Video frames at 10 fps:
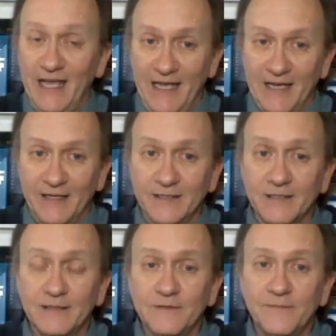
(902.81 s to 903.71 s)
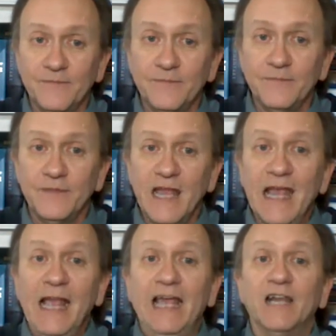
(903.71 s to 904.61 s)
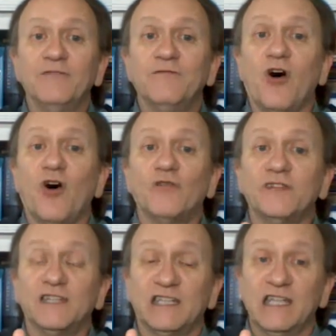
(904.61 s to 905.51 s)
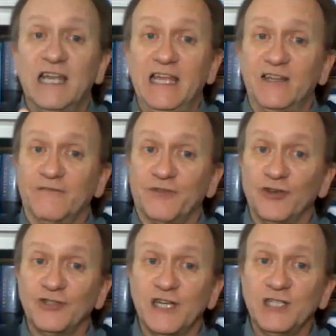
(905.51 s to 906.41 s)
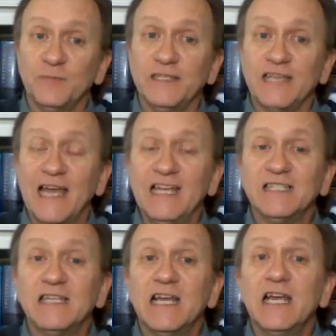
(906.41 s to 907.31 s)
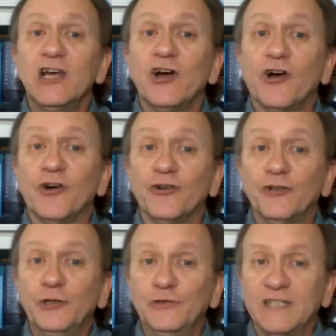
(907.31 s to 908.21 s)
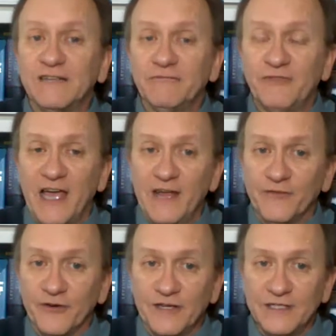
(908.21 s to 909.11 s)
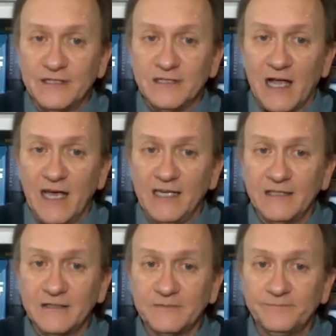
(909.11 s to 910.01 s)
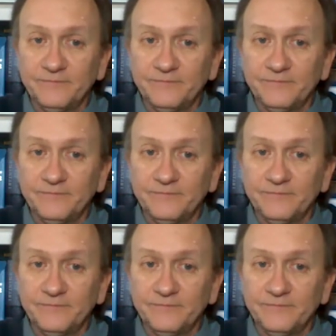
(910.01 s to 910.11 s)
And it involved, in the first husband's case, her losing favor in his sight.